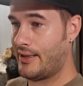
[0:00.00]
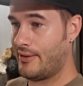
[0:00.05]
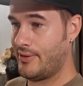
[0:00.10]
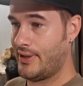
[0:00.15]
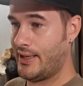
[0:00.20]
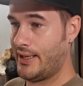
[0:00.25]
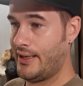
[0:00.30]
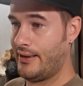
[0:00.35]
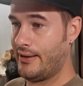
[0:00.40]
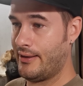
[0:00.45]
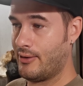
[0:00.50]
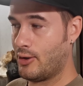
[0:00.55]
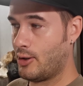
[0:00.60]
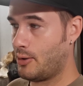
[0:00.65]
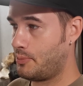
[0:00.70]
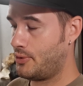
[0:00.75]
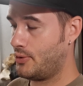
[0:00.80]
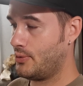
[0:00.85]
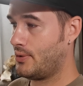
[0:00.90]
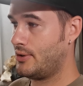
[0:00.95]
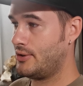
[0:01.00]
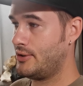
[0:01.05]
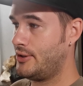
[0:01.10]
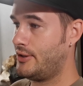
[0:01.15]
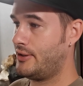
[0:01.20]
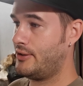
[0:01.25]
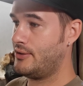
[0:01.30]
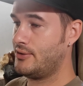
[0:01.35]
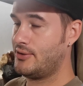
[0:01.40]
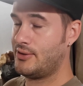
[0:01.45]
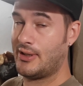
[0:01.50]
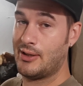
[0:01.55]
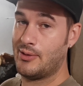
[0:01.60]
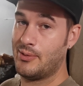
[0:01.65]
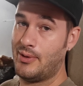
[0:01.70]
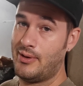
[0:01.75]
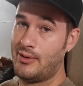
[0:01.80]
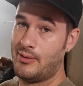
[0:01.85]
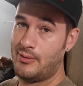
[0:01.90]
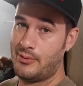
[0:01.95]
have a copper washer, so I
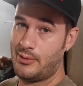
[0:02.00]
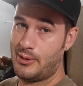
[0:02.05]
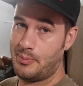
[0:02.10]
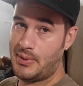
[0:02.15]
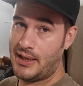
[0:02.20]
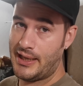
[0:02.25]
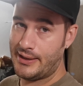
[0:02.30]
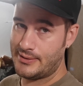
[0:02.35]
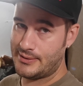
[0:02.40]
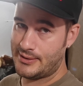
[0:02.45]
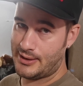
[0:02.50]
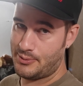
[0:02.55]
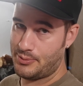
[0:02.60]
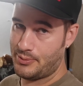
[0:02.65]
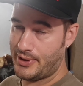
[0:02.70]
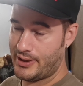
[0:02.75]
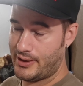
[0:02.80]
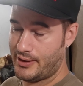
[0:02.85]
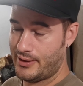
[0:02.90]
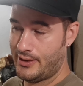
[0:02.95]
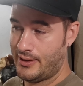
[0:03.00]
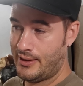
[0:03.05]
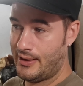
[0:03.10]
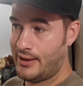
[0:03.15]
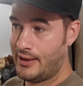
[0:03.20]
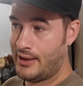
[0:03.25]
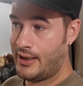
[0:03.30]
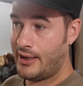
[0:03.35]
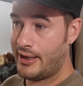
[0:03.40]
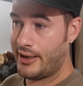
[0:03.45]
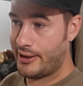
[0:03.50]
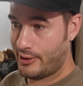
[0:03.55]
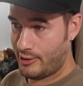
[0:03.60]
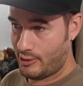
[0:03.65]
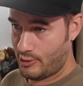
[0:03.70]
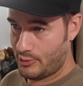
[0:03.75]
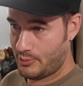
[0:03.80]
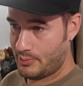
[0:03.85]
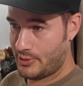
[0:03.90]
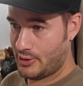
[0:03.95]
will replace that with an
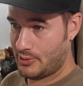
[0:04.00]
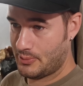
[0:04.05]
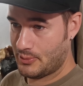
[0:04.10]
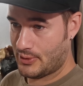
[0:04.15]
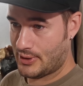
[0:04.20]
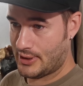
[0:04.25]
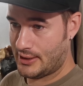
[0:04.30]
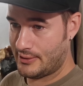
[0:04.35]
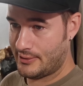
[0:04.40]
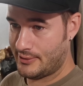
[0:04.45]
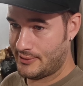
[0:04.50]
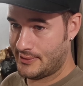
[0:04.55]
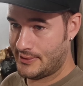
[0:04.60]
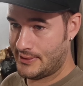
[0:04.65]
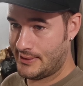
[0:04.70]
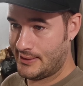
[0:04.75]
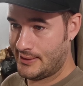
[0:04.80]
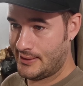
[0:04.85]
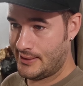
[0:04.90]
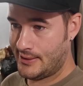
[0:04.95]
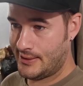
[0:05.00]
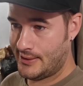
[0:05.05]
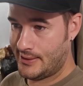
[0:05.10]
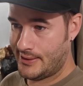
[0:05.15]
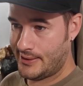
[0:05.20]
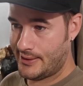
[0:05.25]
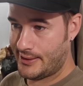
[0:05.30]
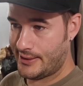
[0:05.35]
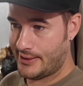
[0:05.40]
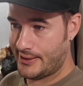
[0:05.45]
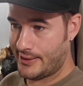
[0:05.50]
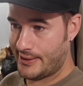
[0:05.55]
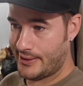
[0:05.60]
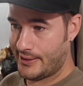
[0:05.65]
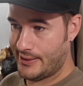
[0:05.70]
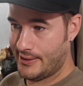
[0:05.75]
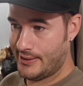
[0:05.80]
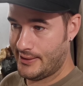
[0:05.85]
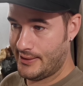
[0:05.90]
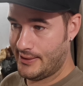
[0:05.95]
aluminum one.
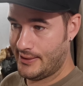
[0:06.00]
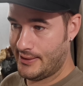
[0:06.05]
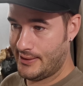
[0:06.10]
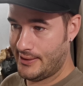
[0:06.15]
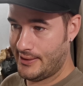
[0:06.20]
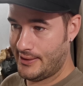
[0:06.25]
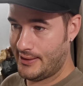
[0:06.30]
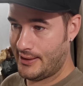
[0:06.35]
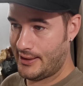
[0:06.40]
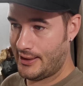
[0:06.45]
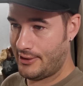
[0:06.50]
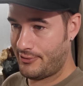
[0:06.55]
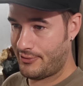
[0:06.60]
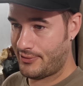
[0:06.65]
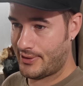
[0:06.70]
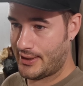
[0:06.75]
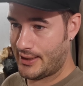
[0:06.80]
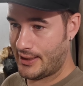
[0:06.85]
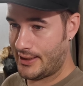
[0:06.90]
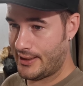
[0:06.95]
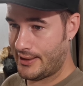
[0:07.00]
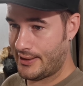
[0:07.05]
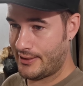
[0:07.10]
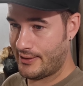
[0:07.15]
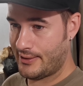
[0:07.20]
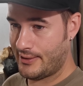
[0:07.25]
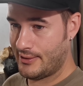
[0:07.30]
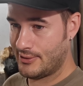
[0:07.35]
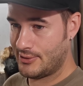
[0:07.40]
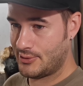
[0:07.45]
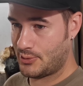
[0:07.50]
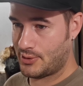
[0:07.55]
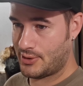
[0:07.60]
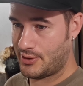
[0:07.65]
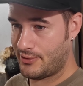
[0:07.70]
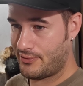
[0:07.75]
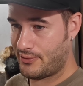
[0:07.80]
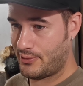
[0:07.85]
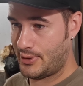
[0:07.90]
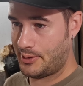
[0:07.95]
And if I can
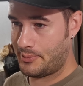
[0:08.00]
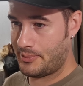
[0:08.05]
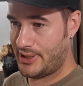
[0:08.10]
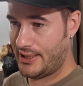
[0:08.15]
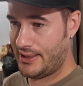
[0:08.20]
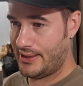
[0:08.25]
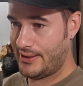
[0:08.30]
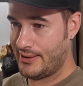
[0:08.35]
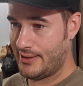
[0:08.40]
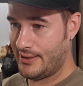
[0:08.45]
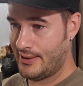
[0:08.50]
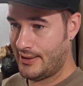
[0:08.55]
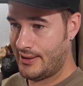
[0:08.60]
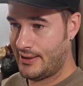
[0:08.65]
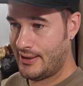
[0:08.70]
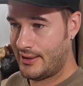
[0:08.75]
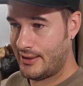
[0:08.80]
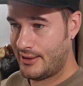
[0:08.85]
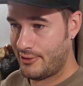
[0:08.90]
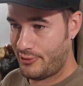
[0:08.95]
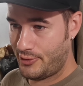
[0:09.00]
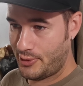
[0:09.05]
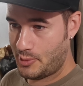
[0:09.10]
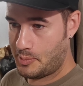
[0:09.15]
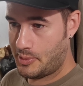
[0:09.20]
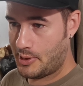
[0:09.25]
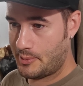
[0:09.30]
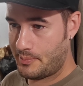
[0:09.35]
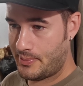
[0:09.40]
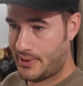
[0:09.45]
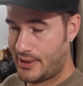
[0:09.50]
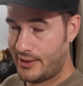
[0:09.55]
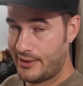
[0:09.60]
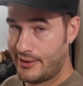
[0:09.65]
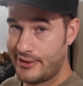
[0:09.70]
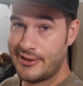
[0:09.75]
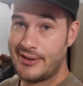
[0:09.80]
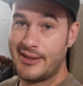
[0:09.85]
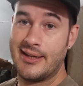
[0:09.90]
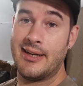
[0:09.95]
sort of remedy the fuel pump
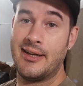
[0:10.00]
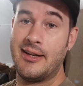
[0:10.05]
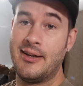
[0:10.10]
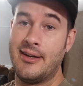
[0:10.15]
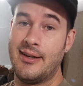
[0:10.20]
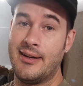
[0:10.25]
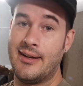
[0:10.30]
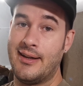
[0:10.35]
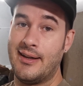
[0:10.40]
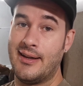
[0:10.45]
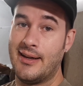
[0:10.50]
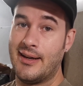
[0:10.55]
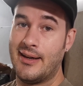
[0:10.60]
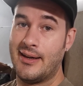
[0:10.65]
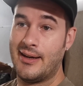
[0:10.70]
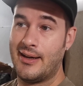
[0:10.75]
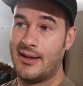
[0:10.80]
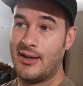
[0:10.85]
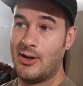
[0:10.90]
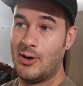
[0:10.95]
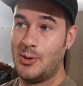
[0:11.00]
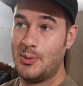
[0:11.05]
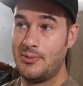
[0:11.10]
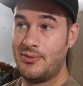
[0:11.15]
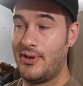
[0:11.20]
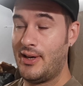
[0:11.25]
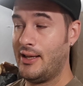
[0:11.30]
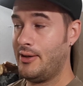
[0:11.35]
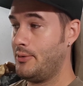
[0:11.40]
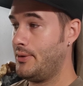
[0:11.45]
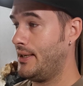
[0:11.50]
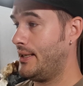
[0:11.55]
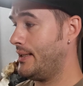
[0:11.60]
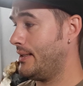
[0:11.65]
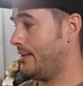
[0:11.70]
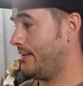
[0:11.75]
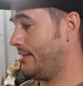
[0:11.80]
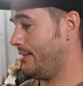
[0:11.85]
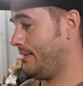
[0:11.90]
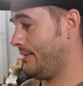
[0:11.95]
hanger, then hopefully we
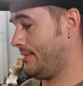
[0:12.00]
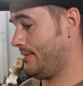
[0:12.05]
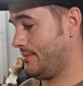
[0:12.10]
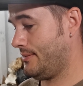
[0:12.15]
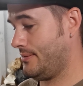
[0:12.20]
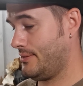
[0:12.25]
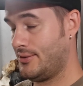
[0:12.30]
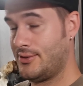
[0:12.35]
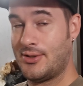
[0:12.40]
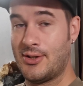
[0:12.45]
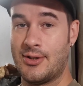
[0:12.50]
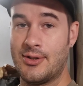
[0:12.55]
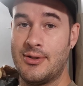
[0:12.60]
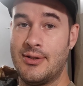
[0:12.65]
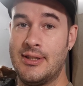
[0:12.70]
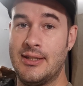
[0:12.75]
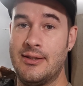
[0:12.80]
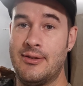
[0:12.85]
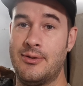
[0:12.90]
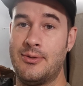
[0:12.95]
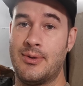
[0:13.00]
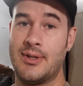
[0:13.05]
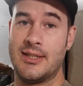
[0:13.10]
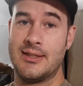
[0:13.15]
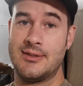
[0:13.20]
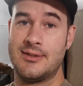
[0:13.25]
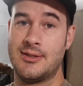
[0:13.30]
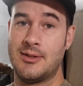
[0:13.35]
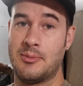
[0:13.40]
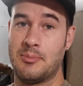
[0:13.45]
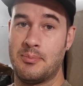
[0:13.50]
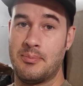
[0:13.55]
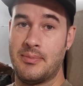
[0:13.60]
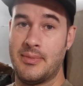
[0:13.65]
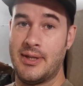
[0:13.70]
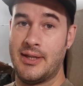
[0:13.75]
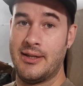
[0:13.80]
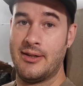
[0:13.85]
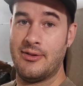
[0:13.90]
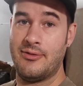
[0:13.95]
can start to run
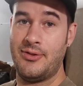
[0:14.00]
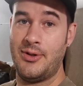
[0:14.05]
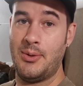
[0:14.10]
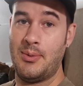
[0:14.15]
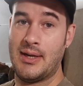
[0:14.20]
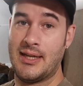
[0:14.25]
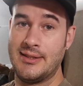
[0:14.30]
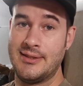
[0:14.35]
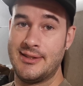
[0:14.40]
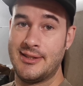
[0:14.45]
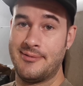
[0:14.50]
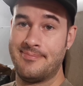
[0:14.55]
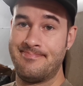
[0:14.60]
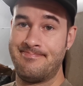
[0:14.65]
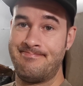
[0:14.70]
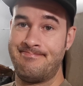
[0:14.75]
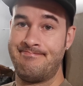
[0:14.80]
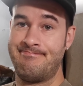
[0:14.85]
some fuel lines